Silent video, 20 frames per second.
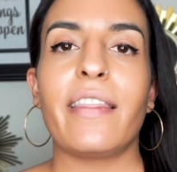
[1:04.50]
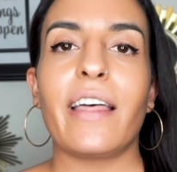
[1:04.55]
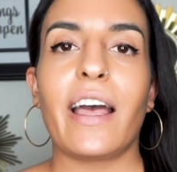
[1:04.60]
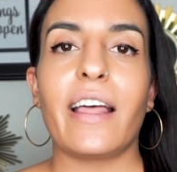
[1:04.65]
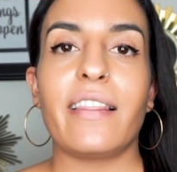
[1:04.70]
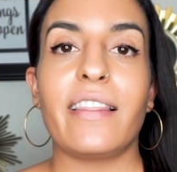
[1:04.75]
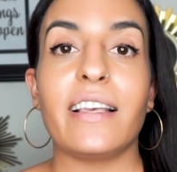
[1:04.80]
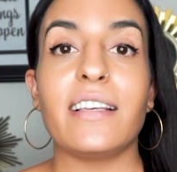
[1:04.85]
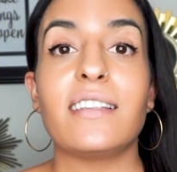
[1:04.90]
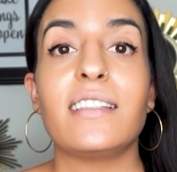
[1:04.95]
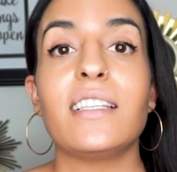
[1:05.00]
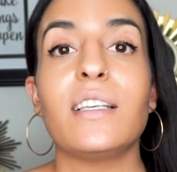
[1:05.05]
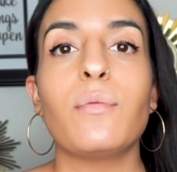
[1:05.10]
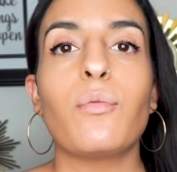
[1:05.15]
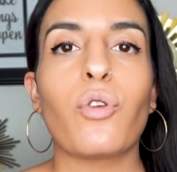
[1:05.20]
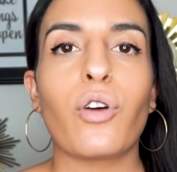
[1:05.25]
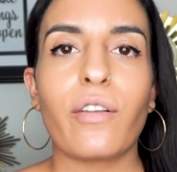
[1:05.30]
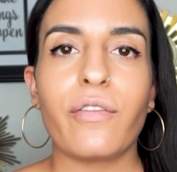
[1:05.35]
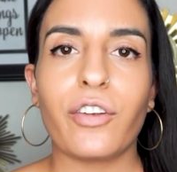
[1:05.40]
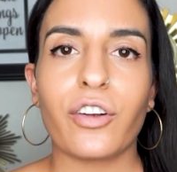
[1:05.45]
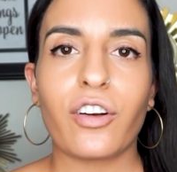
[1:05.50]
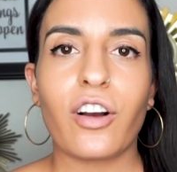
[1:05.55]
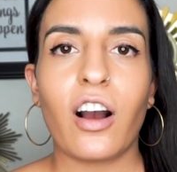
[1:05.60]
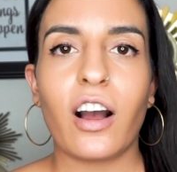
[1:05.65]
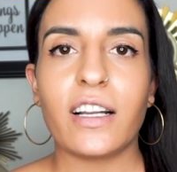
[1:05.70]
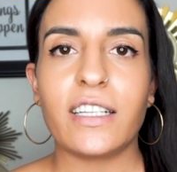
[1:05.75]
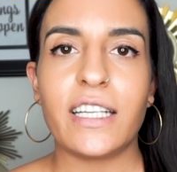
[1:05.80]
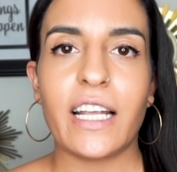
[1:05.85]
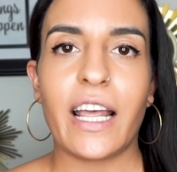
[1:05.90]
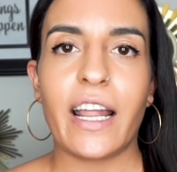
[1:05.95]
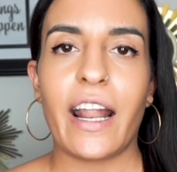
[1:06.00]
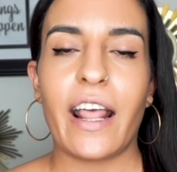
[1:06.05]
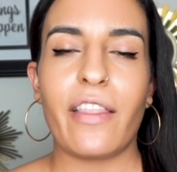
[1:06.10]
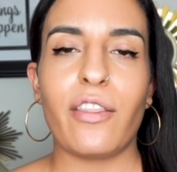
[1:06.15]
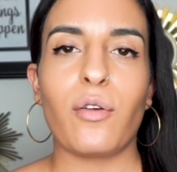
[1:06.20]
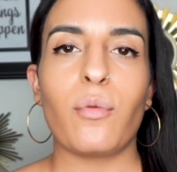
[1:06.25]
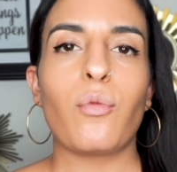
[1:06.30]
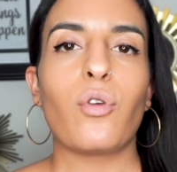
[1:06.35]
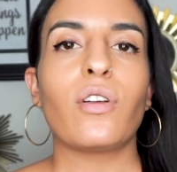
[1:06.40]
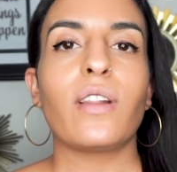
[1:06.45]
that they see more of your content and
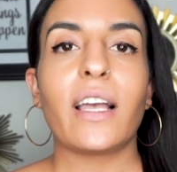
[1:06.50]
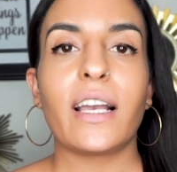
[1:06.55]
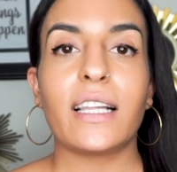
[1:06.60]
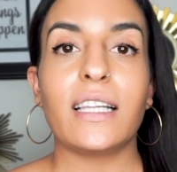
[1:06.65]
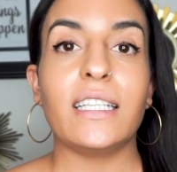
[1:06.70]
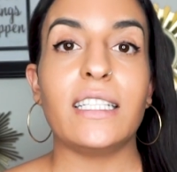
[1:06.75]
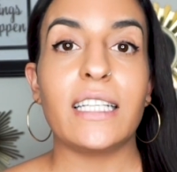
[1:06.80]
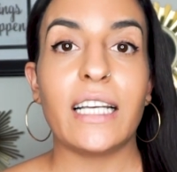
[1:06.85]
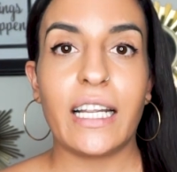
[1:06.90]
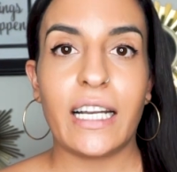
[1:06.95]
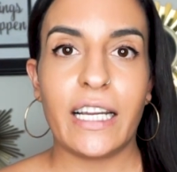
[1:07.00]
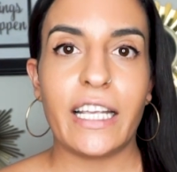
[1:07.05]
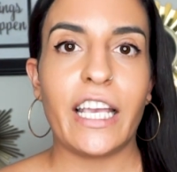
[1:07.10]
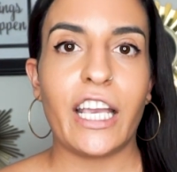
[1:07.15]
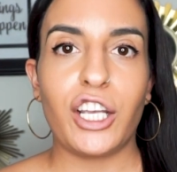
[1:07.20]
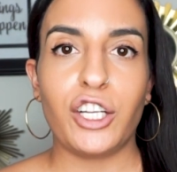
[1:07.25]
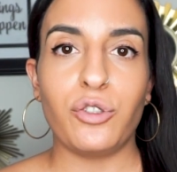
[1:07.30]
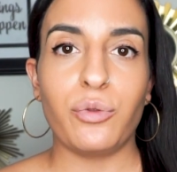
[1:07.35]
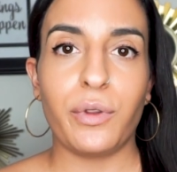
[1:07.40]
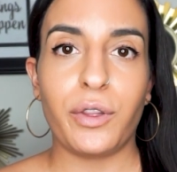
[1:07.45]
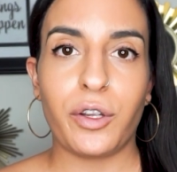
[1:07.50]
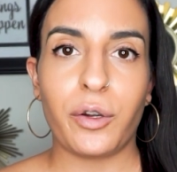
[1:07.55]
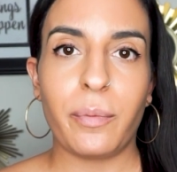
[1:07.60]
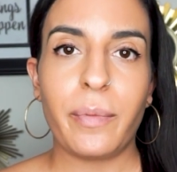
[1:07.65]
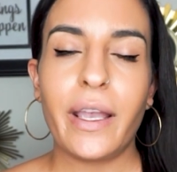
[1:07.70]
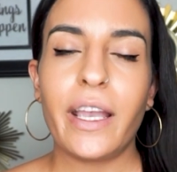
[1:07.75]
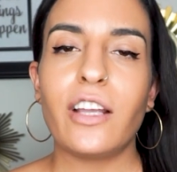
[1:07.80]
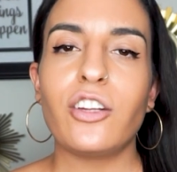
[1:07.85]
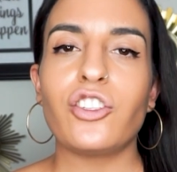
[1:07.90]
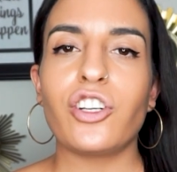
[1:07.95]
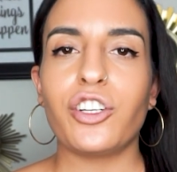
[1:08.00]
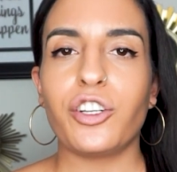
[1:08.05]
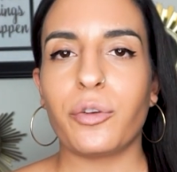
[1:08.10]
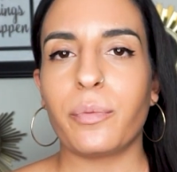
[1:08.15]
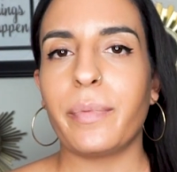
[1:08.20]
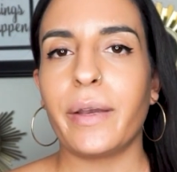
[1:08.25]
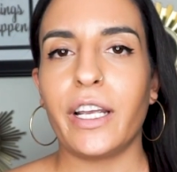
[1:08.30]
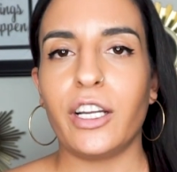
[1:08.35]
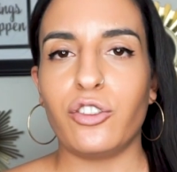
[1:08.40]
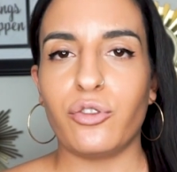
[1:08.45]
they're more likely to engage with your page and your
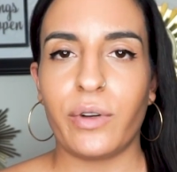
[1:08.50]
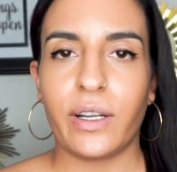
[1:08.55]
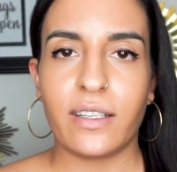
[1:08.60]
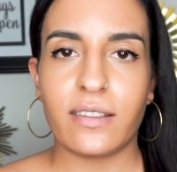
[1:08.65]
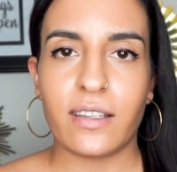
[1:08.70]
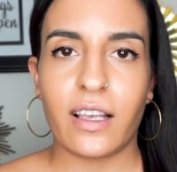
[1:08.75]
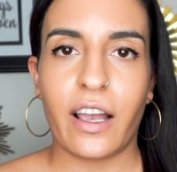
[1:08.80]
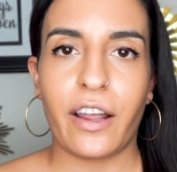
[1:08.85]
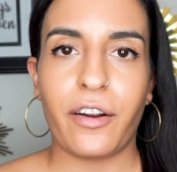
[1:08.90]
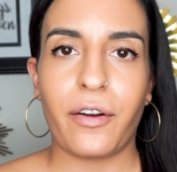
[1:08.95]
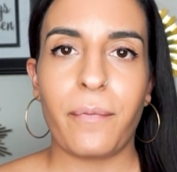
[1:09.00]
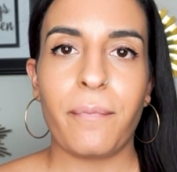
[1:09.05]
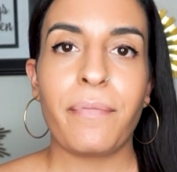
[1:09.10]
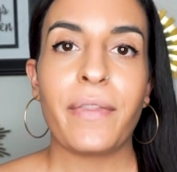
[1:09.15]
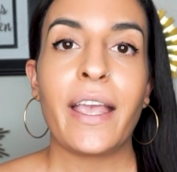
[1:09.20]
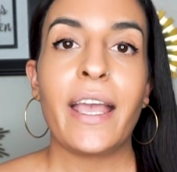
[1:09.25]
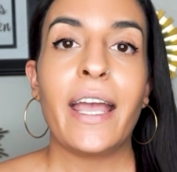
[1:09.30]
page ranks higher.